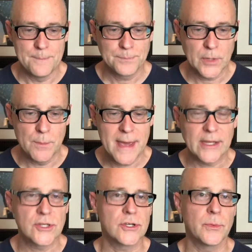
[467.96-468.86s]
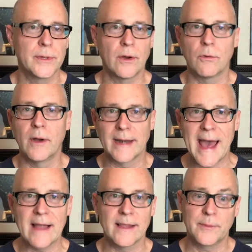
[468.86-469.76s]
making sure we don't run
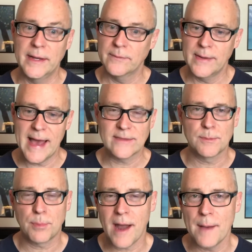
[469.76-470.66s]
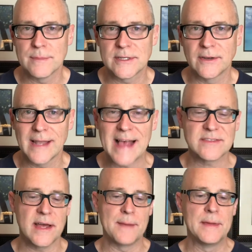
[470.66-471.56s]
out like we had some problems during the last
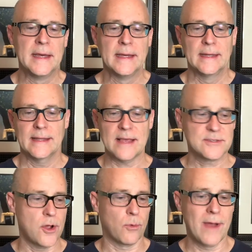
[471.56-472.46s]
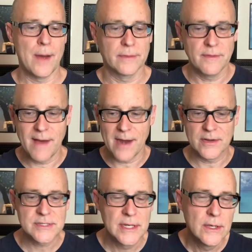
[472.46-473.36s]
go around with the
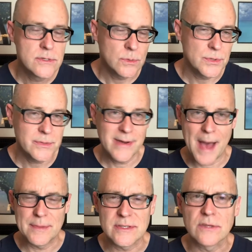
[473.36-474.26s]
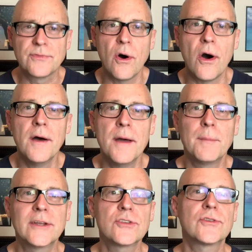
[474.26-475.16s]
virus. So we'll see what happens this fall,
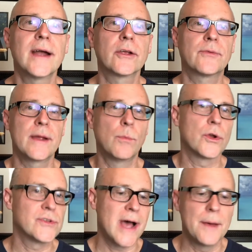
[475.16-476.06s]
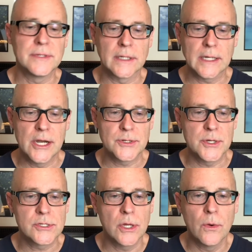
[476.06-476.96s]
but just trying to create more jobs in the country.
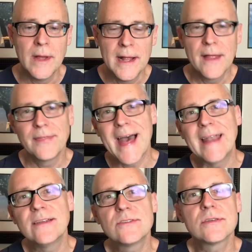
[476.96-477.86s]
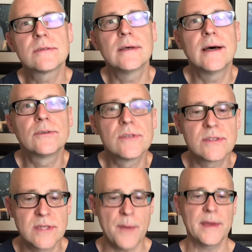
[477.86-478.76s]
So that is just
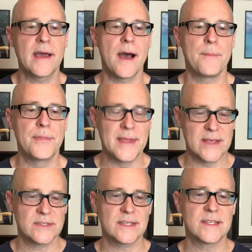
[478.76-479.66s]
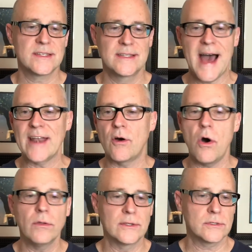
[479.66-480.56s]
summing up this. This is not
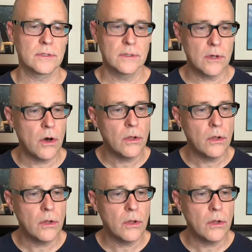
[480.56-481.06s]
all